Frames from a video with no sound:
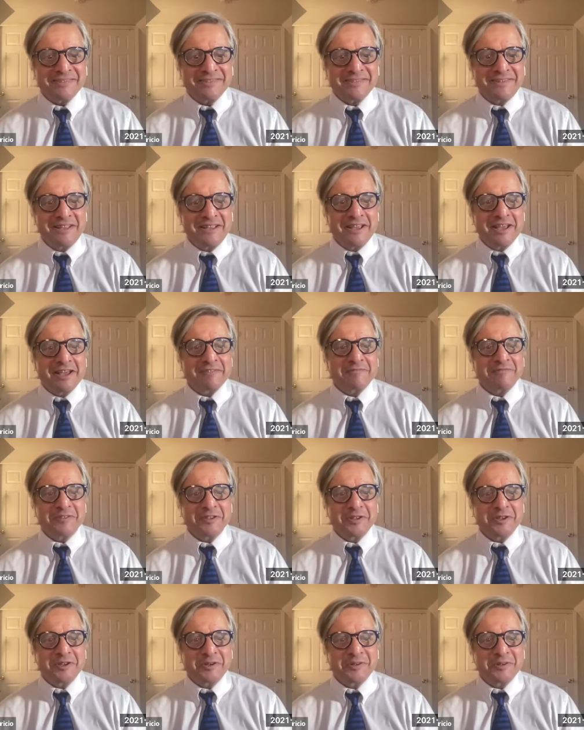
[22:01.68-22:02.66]

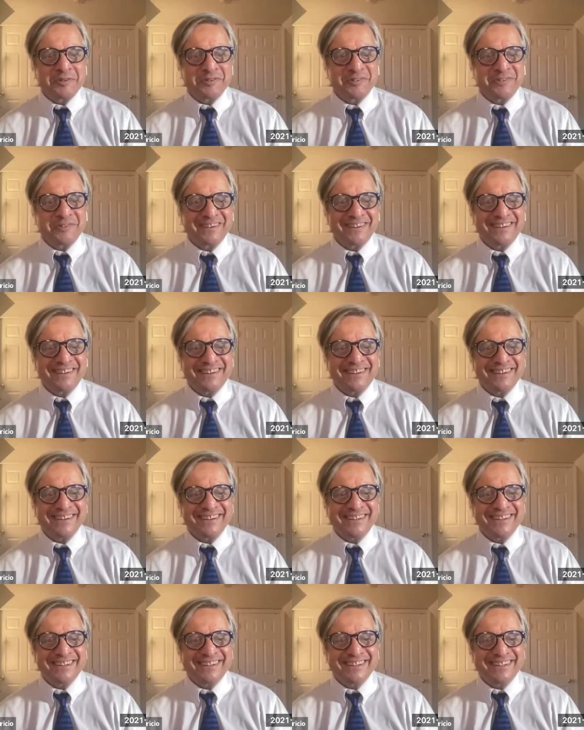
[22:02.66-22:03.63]
STFU.
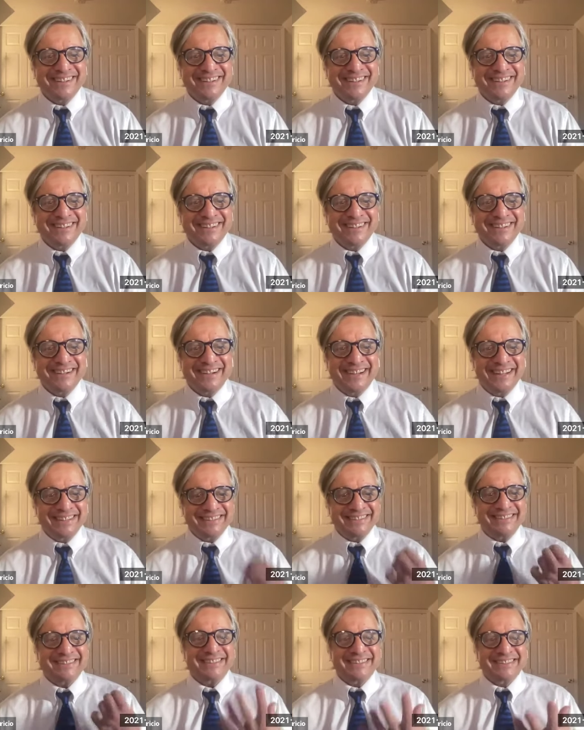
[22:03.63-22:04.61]

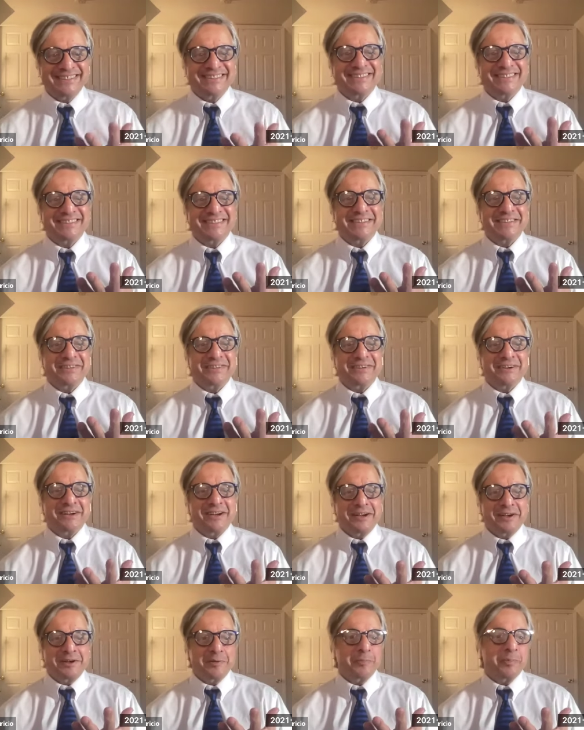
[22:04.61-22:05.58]
And listen to
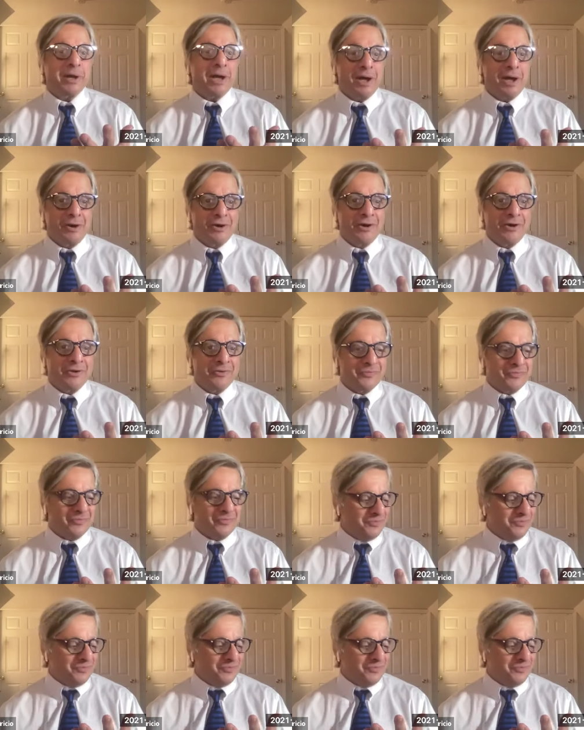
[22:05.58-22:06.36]
your higher power.